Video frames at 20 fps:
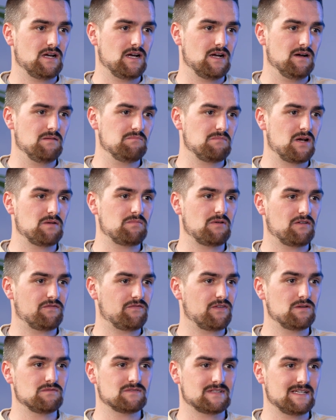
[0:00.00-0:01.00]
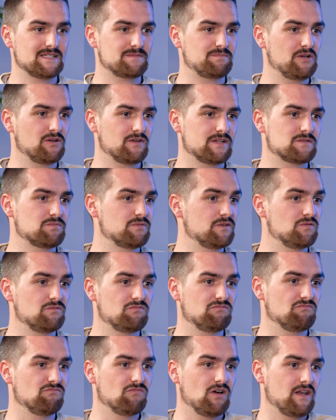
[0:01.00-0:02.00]
Mobile phones, let's be honest,
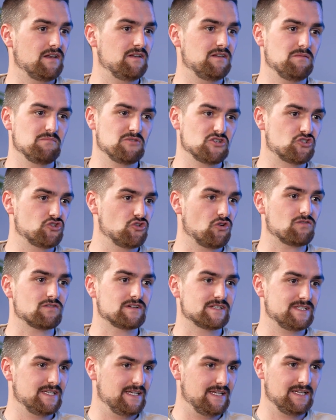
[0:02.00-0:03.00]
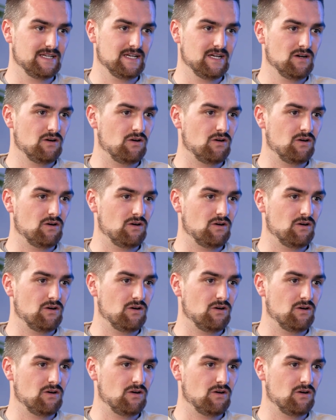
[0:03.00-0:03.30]
will run the majority